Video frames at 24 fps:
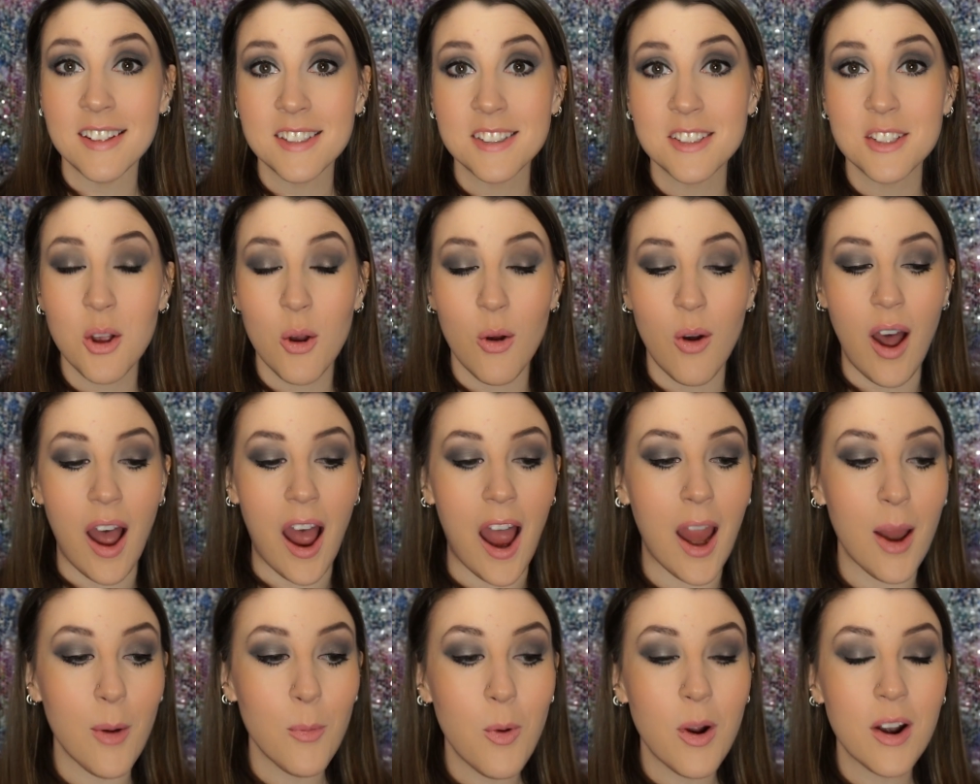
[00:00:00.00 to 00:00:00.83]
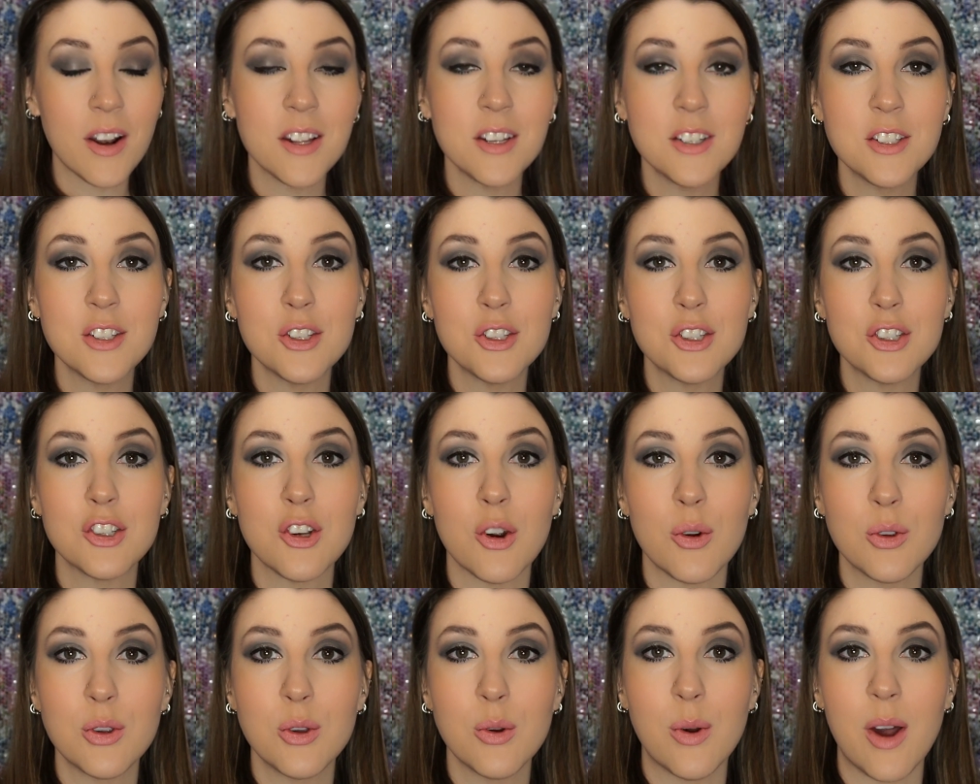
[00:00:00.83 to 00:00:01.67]
So I wanted to
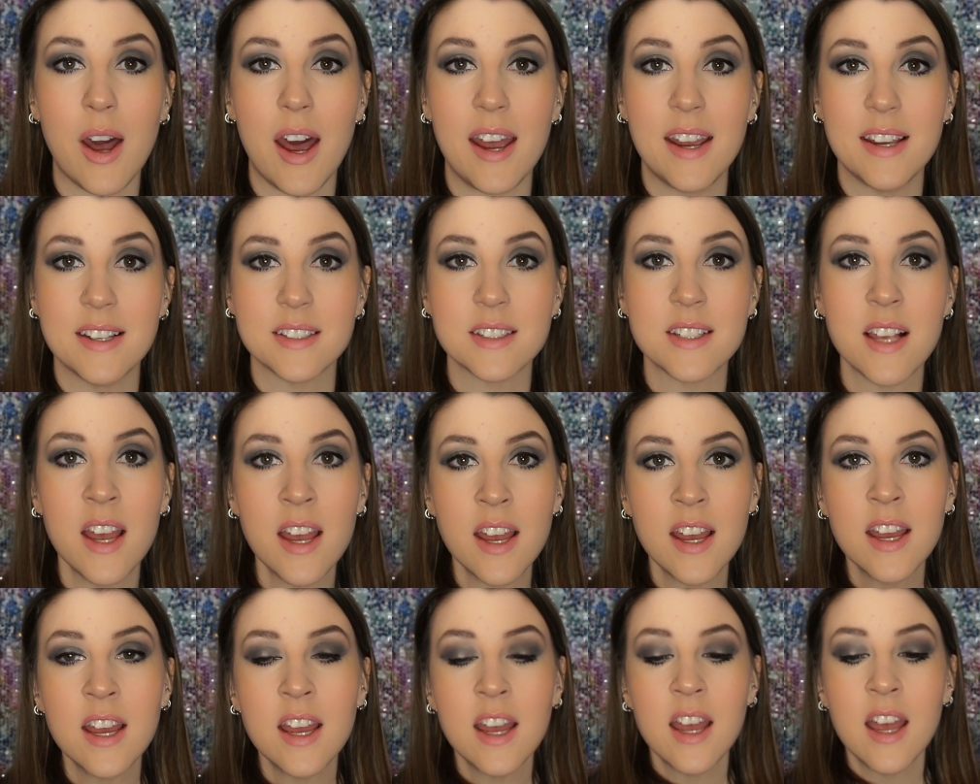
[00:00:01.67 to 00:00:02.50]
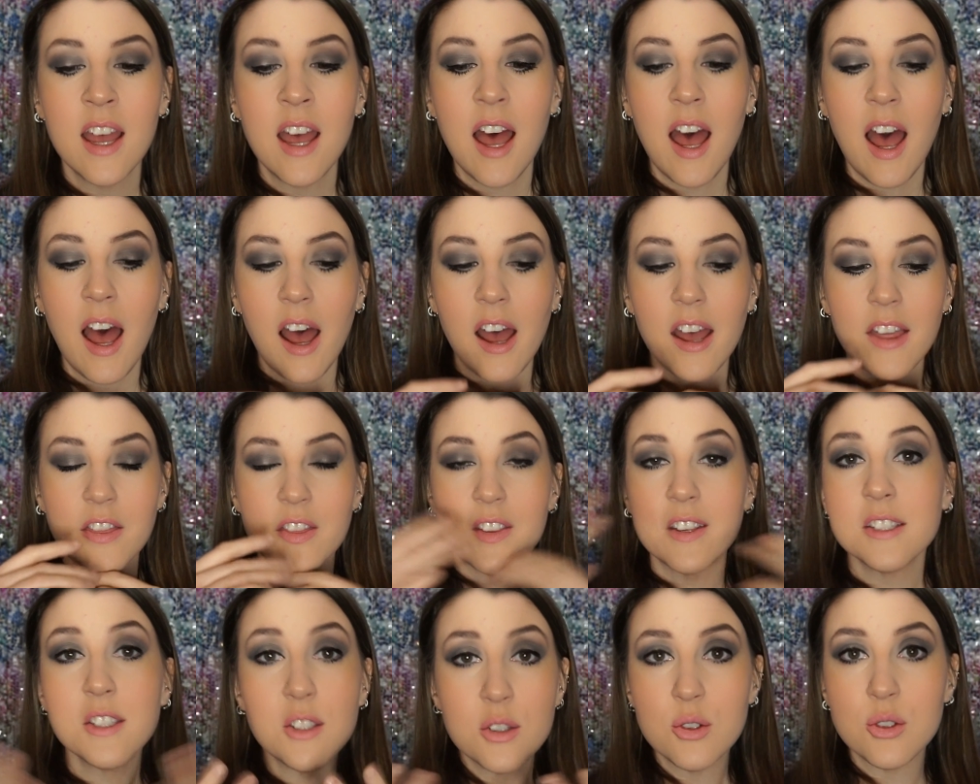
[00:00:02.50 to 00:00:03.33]
show you guys
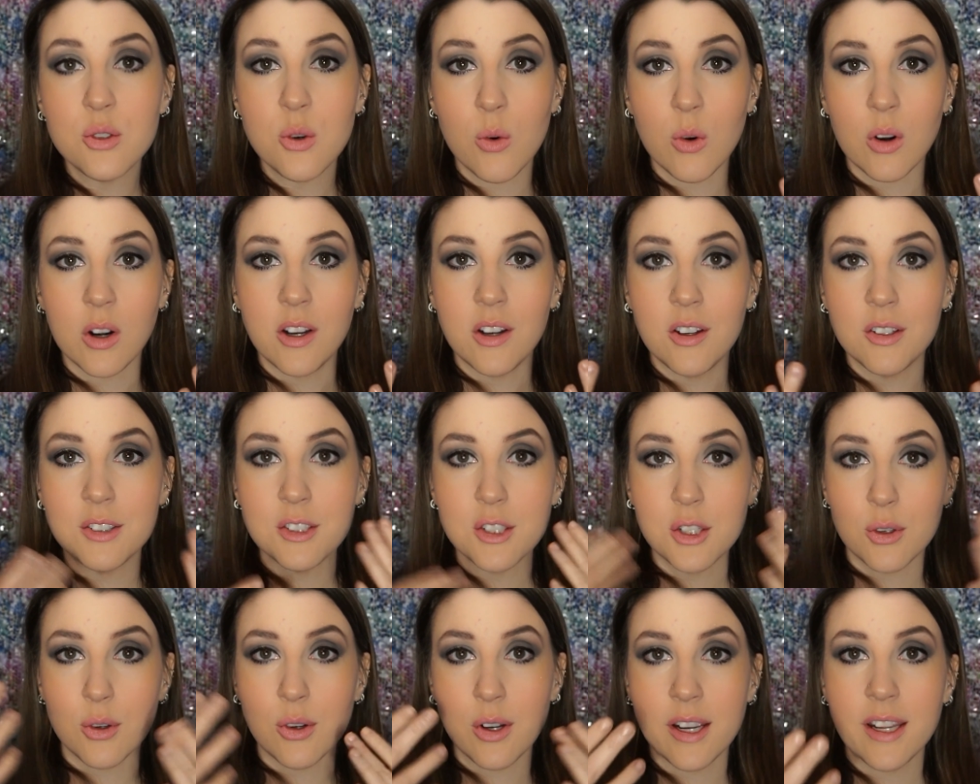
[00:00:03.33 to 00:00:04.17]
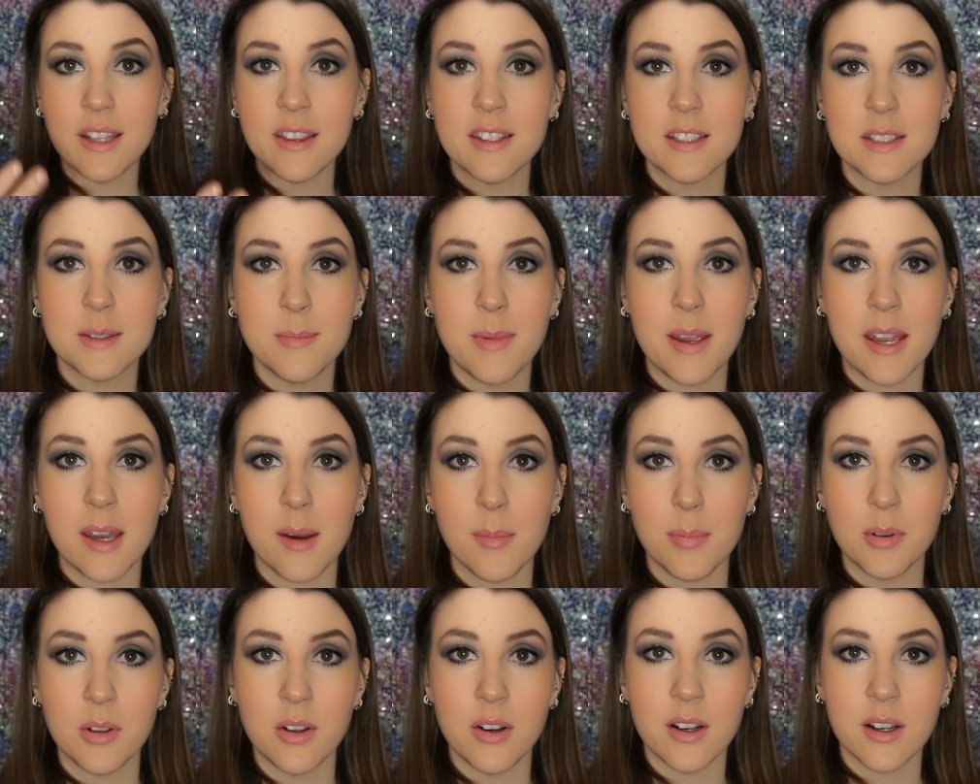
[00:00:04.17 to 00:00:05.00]
this tutorial to create this
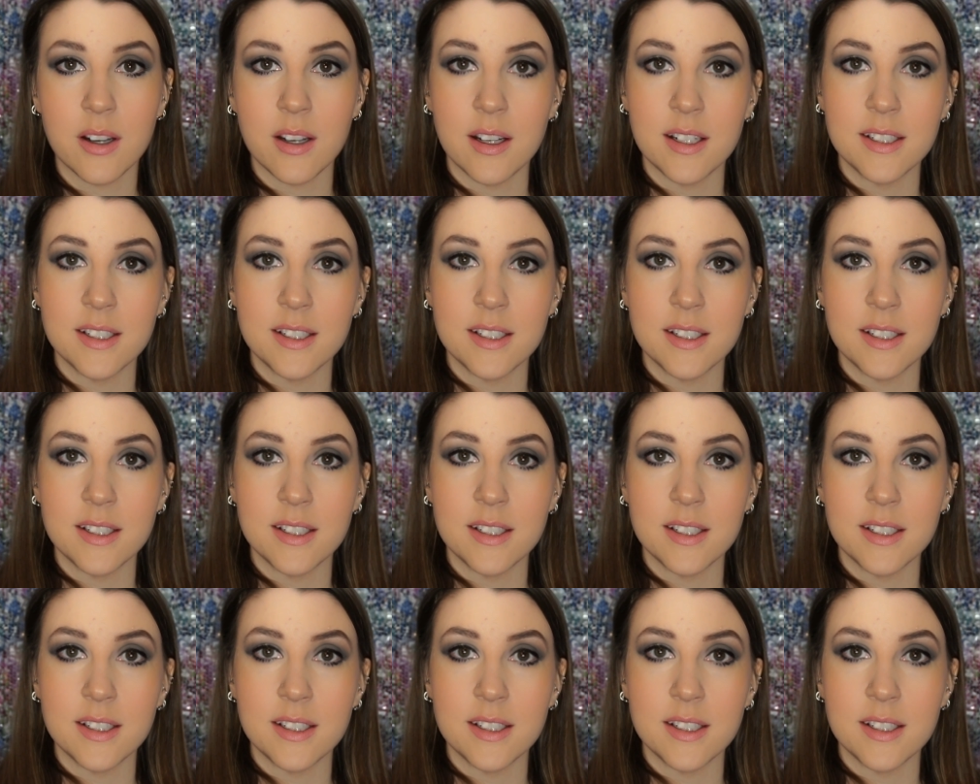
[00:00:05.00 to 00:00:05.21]
makeup look.